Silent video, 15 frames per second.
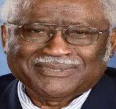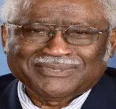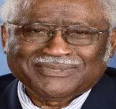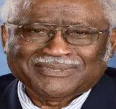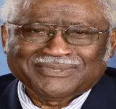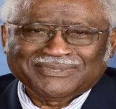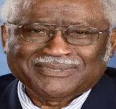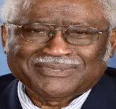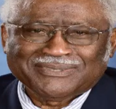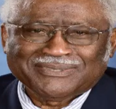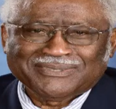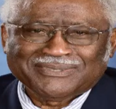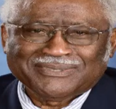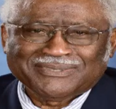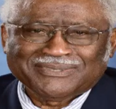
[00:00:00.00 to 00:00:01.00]

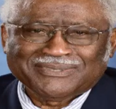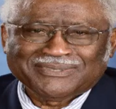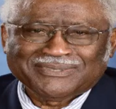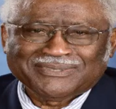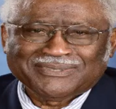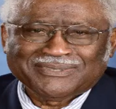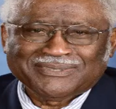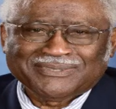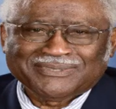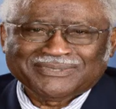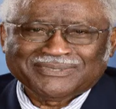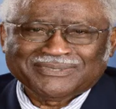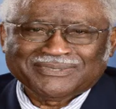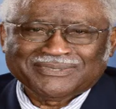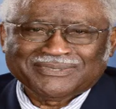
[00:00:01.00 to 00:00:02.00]

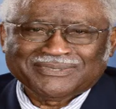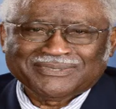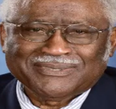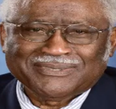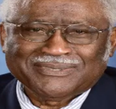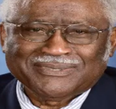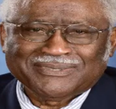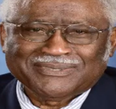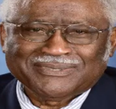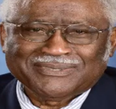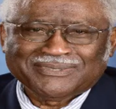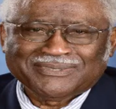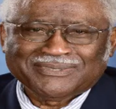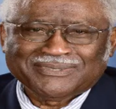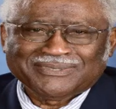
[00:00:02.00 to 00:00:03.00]

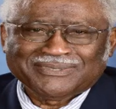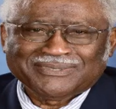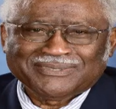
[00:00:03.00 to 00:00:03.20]
(no one is talking)